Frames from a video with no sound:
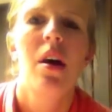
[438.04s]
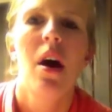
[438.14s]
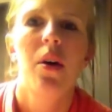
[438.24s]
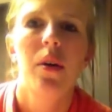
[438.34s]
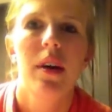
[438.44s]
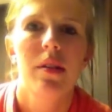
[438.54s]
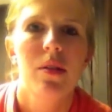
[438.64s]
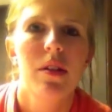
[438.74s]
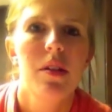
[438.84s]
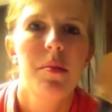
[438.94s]
Okay, so
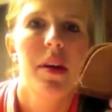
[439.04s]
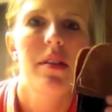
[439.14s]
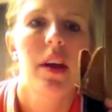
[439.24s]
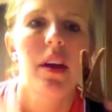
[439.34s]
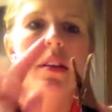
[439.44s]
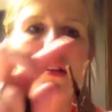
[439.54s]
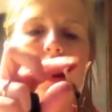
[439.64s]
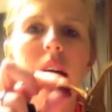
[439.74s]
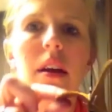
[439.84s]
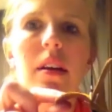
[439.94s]
this is my second
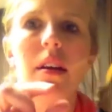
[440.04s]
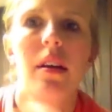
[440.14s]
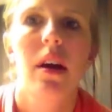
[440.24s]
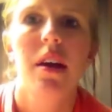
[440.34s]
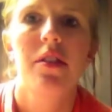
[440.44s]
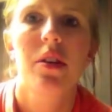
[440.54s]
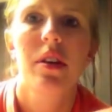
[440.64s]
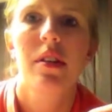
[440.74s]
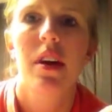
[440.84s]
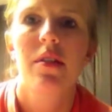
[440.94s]
side. As you
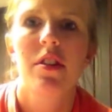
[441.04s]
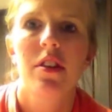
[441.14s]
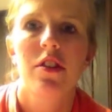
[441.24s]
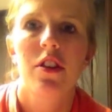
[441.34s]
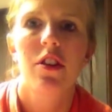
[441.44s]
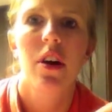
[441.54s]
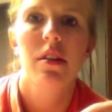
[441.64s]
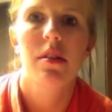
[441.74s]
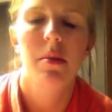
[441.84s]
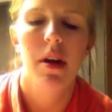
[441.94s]
can see, I've stitched across
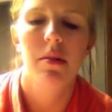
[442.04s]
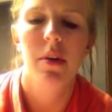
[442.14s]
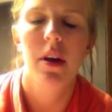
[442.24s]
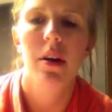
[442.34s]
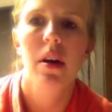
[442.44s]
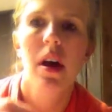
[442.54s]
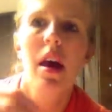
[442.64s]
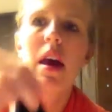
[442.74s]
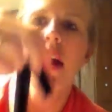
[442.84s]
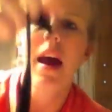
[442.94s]
the bottom there.
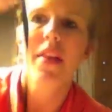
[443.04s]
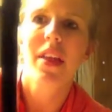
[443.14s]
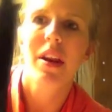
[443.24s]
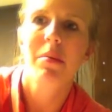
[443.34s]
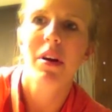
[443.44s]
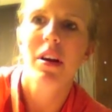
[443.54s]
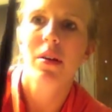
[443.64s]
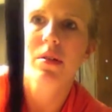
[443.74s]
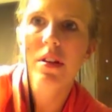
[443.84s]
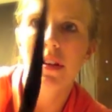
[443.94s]
And then I'm going to
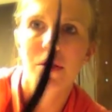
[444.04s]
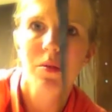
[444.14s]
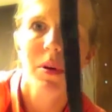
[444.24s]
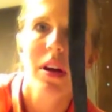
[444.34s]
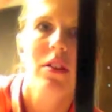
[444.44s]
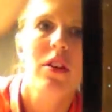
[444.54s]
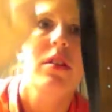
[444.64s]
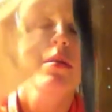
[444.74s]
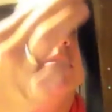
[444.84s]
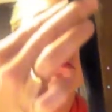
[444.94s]
use this for my
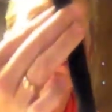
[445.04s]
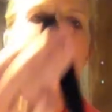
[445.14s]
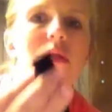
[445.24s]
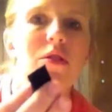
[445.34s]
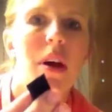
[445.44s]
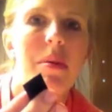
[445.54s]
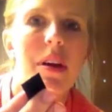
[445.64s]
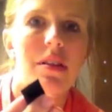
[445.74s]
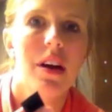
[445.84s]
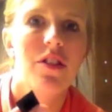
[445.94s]
adjustable piece of strapping
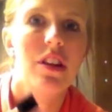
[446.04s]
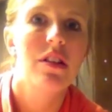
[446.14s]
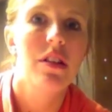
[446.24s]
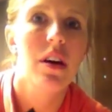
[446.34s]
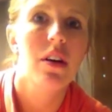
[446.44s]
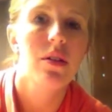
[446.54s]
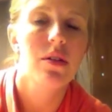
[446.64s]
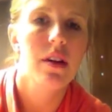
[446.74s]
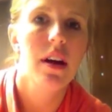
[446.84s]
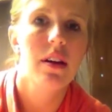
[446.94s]
attaching to the other
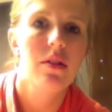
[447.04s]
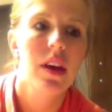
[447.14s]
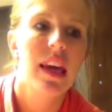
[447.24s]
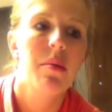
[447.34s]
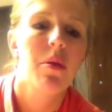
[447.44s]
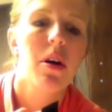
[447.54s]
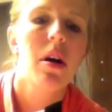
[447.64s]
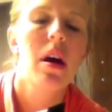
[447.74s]
side of the camera.